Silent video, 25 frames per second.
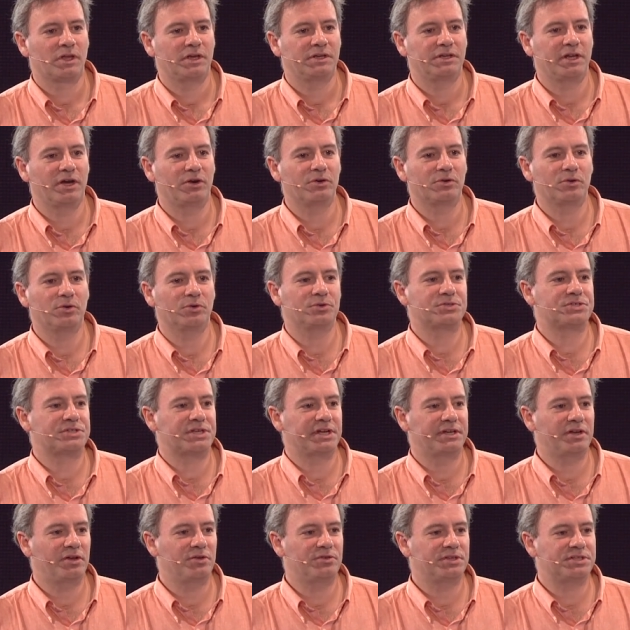Now, of course,
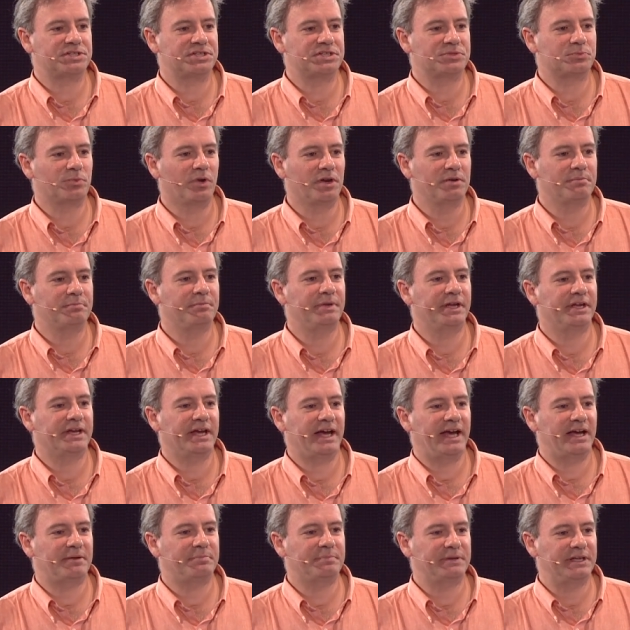I know this is one big
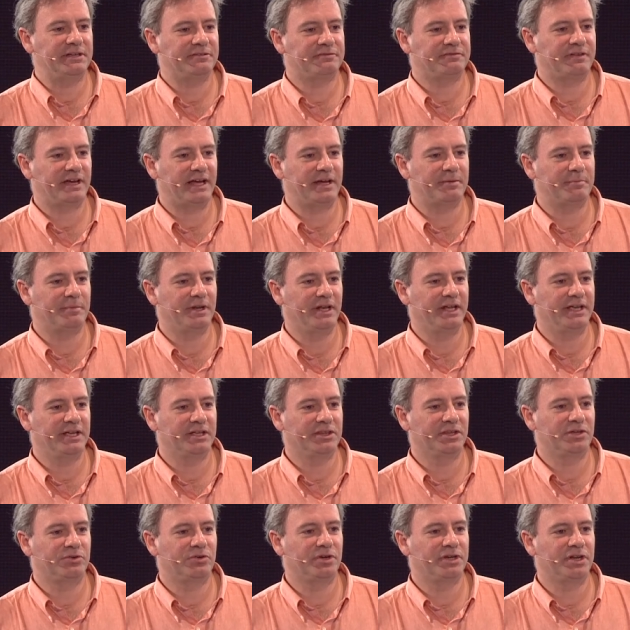happy family,
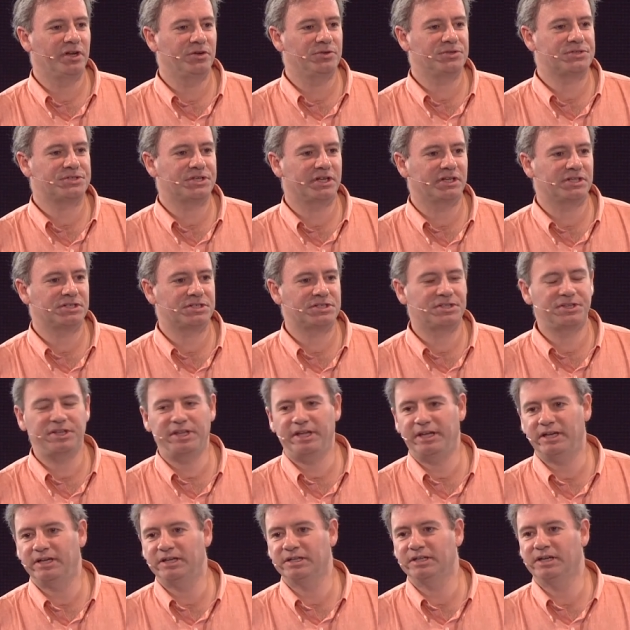and there are no such
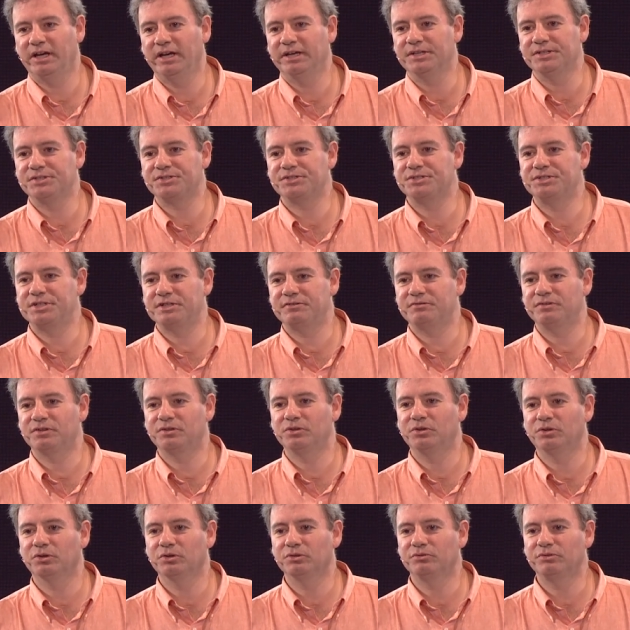thing as
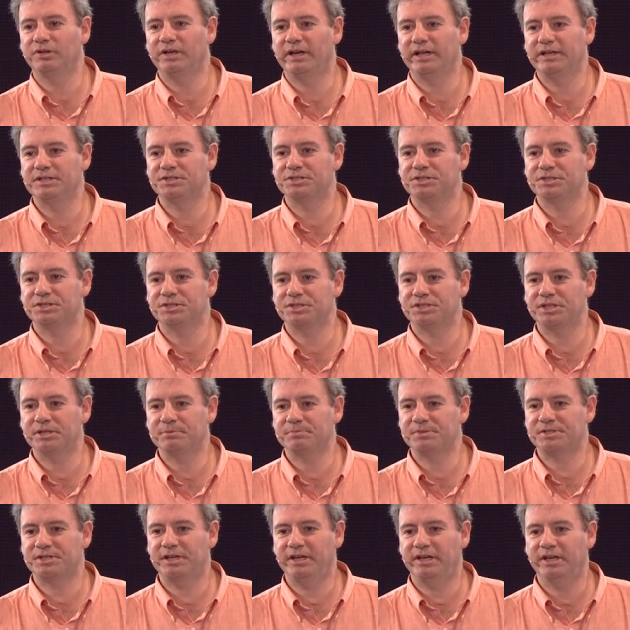difficult
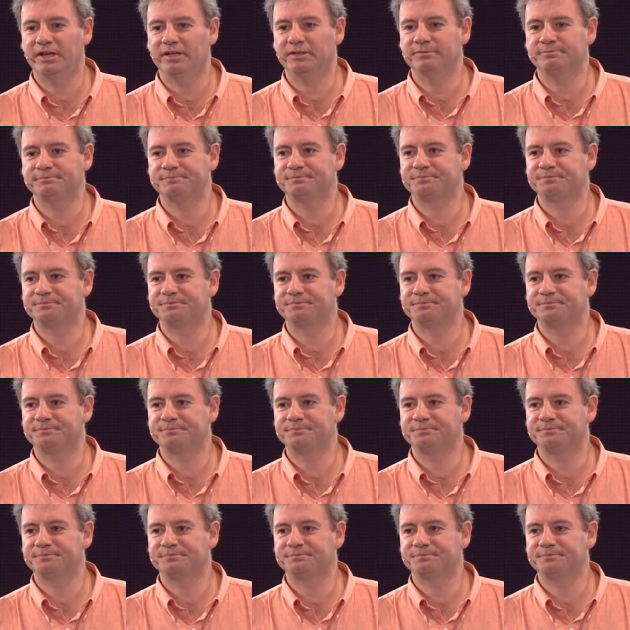relationships here.